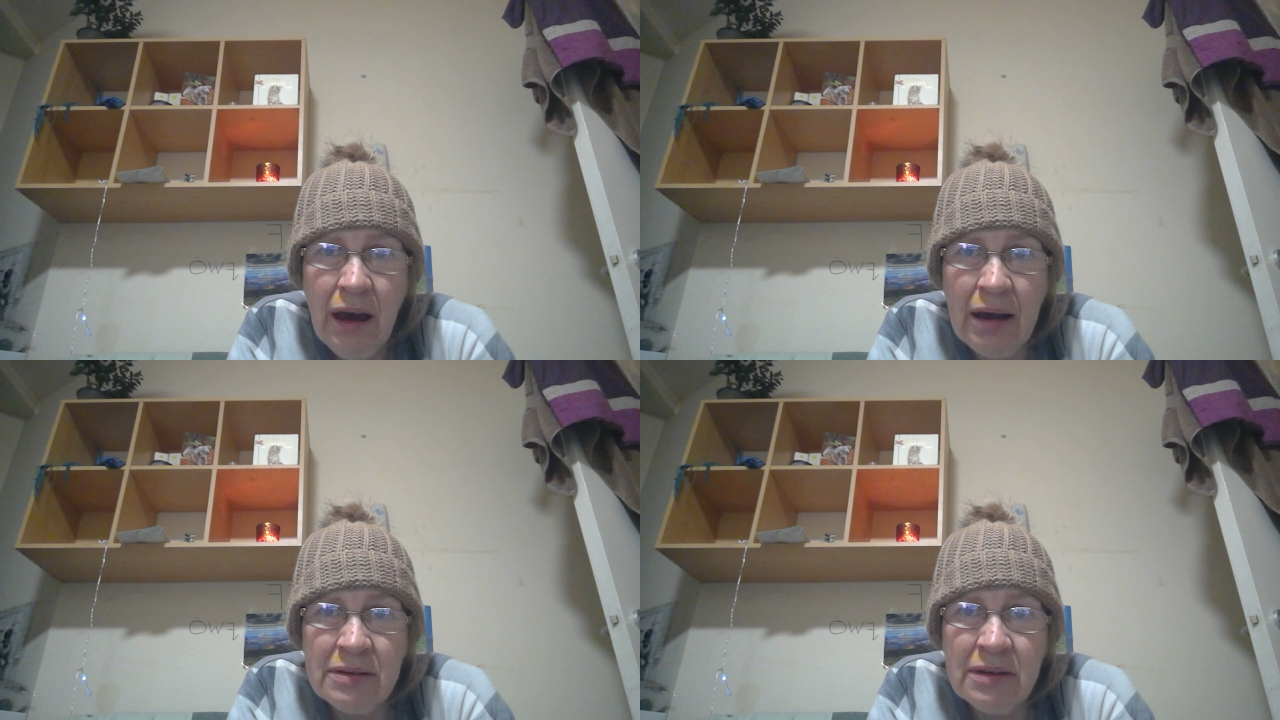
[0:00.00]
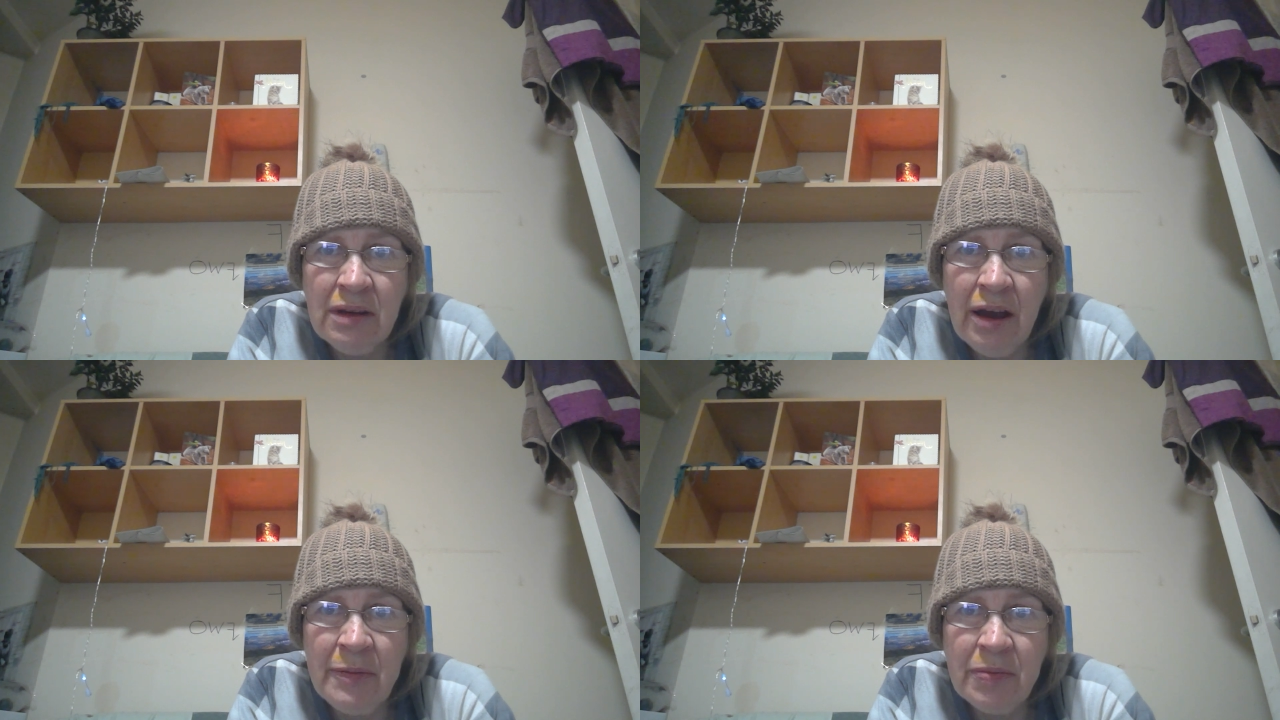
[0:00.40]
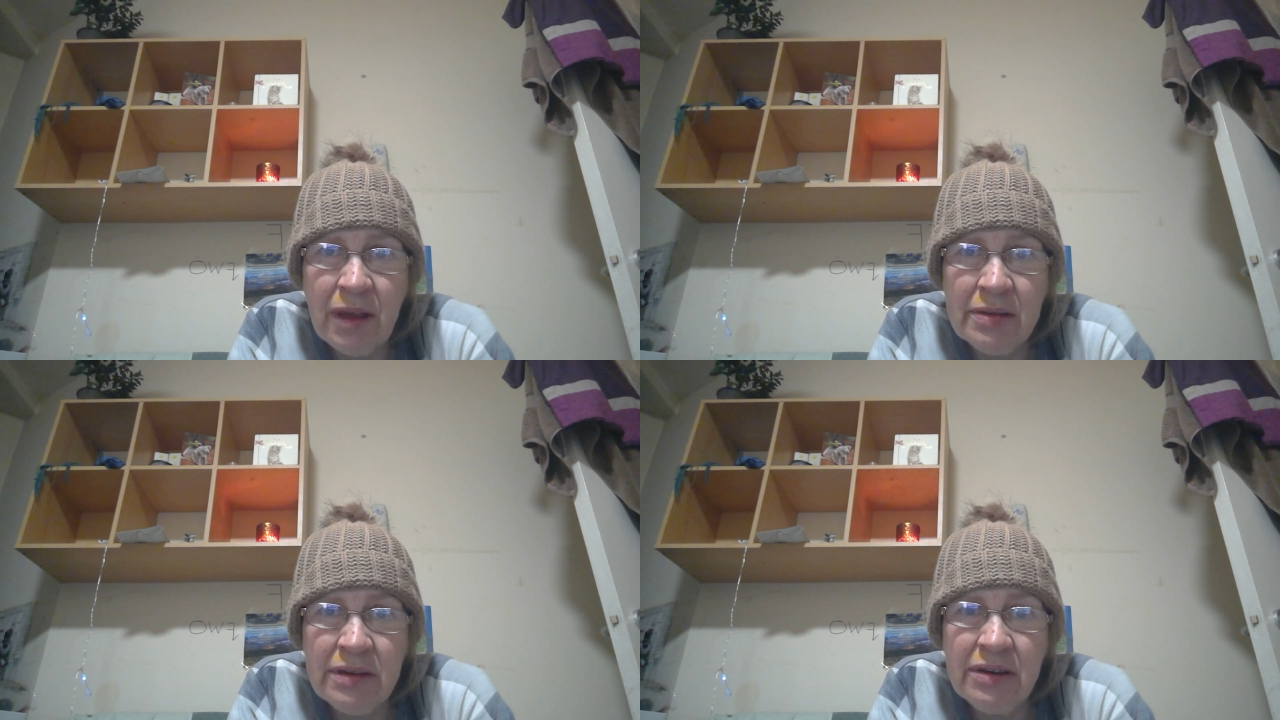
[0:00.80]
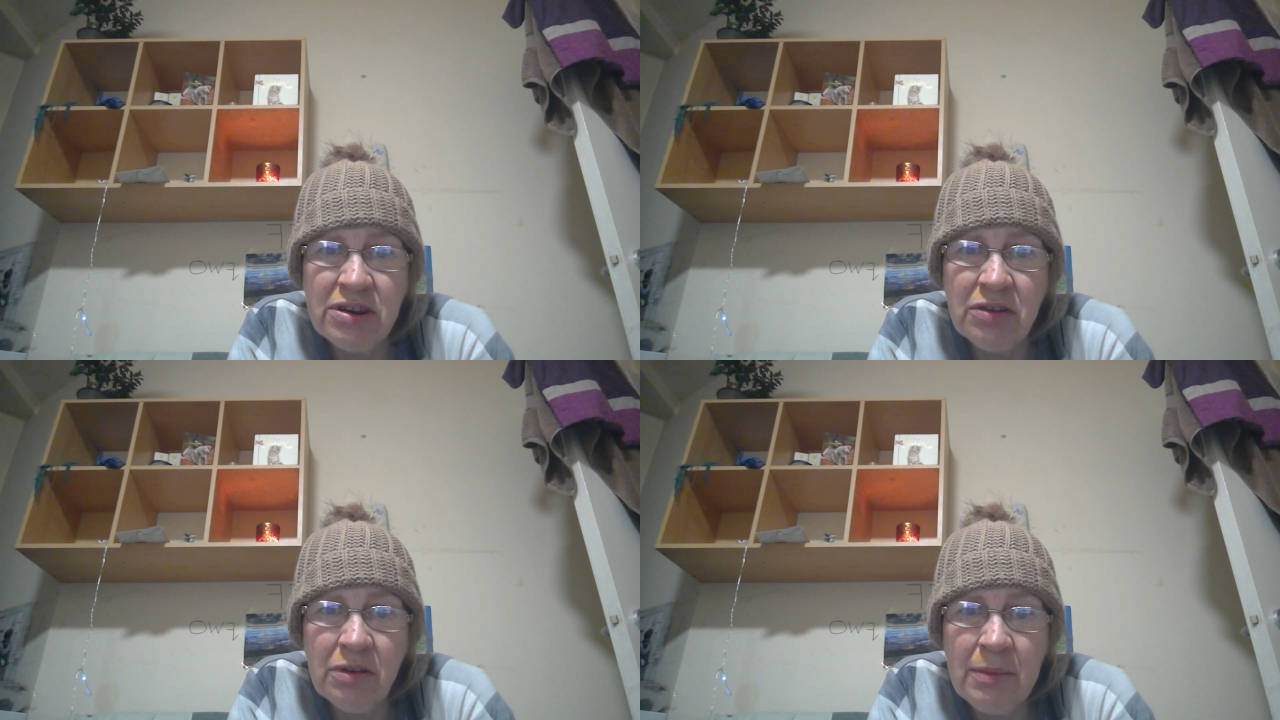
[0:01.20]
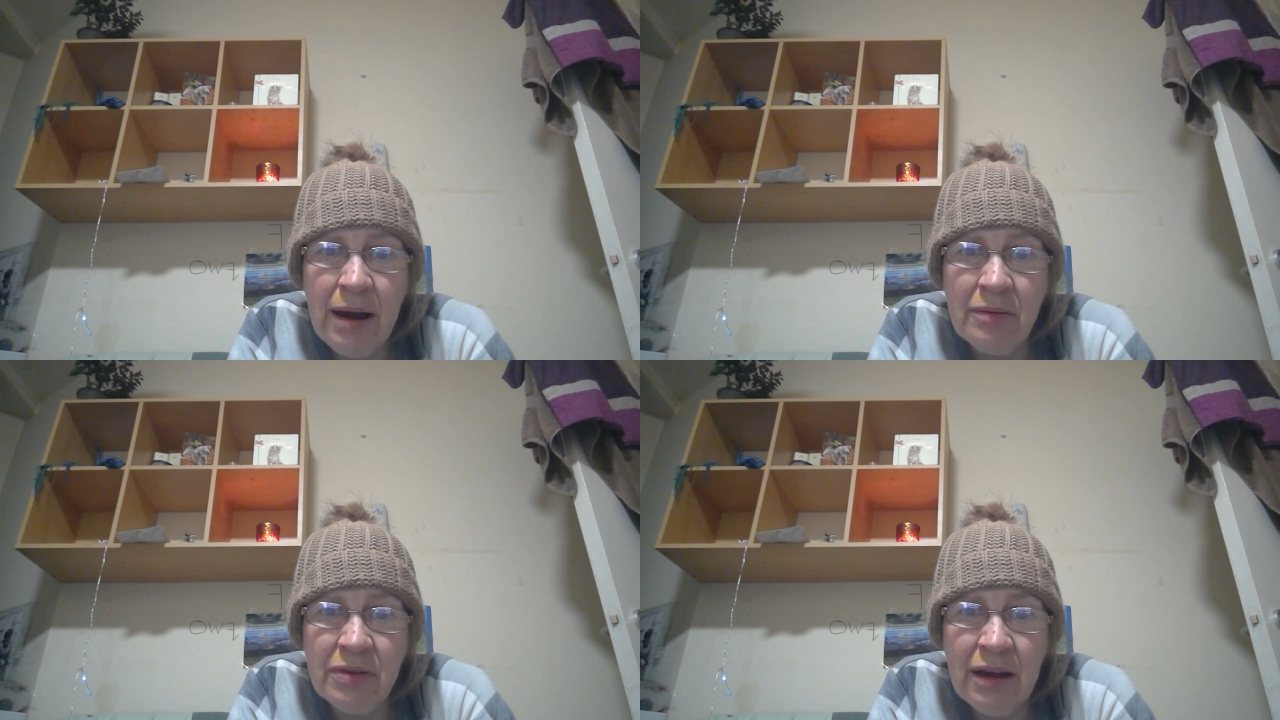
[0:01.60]
Adonai and teacheth him
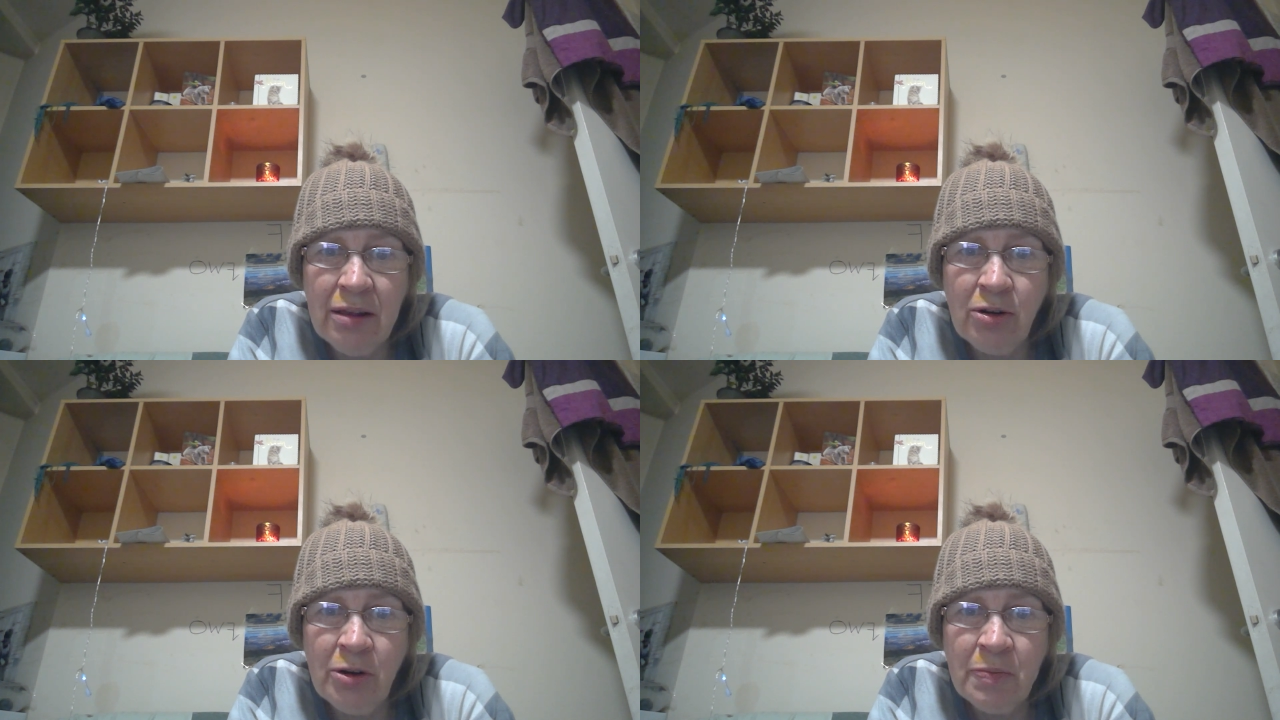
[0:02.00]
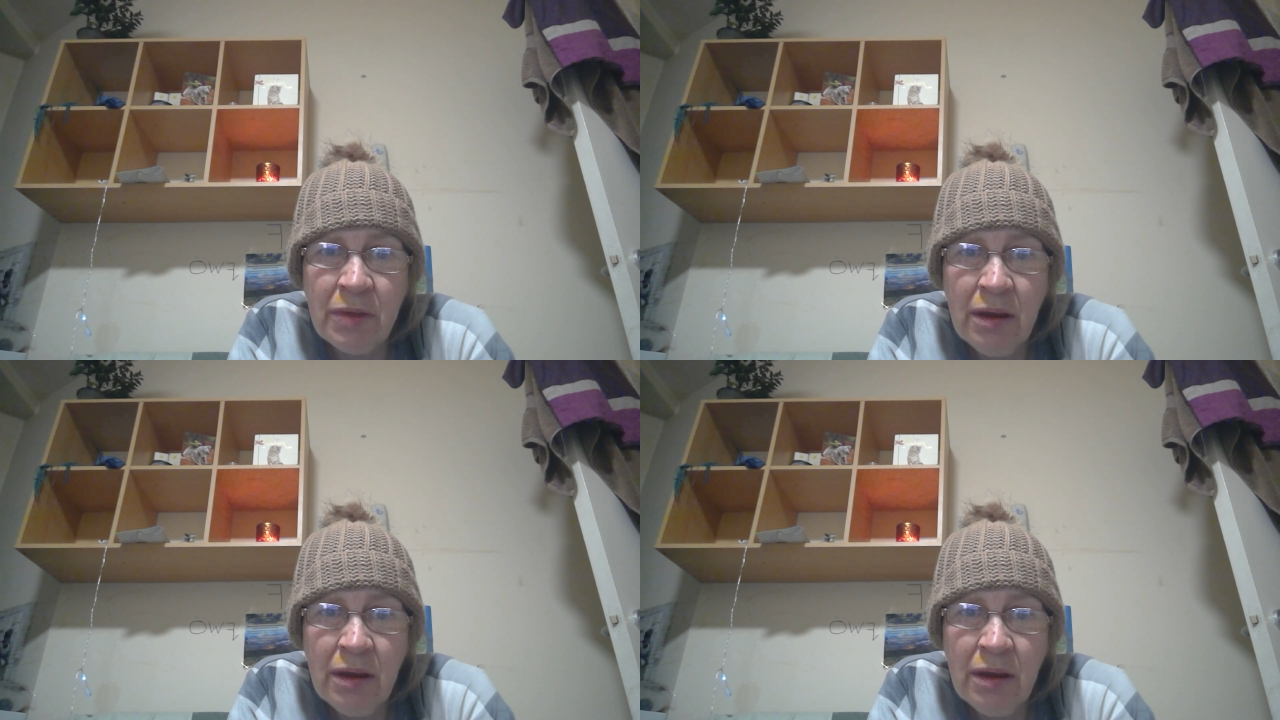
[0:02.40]
out of thy law,